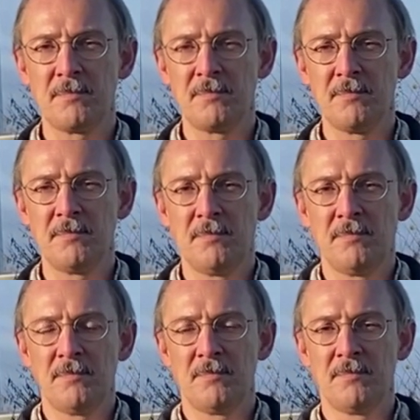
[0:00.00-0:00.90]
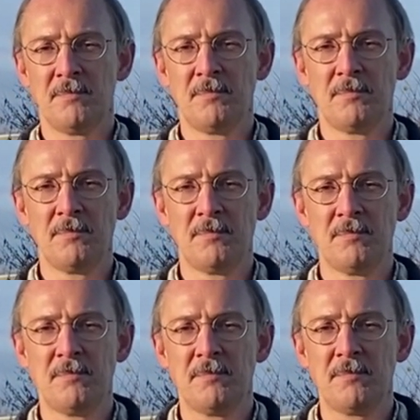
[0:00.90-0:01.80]

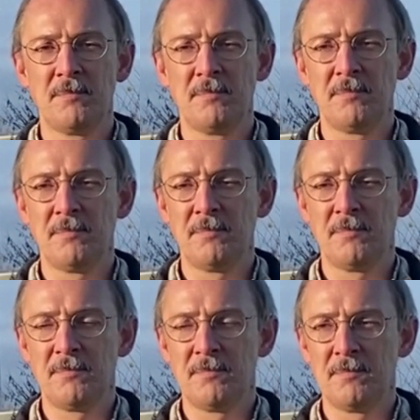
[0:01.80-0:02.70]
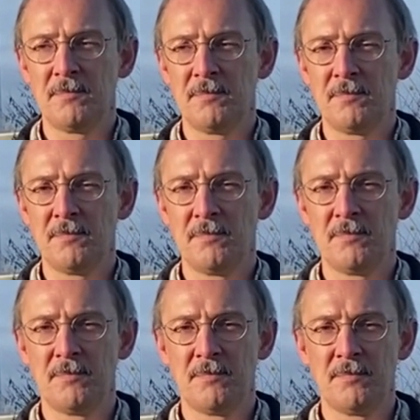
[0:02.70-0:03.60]

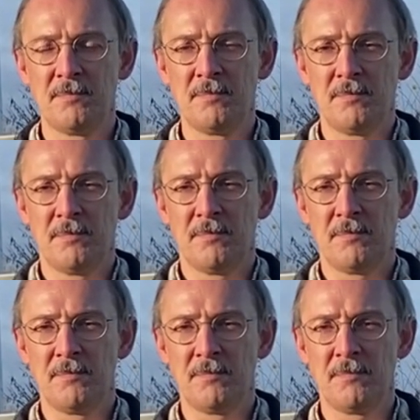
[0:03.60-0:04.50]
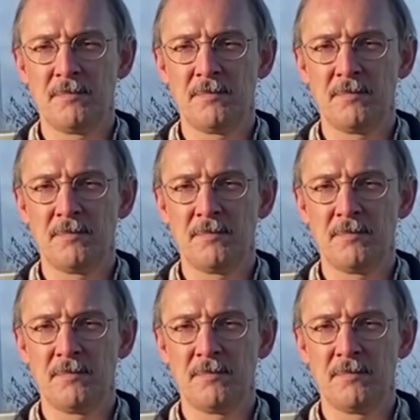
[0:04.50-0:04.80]
This person isn't speaking.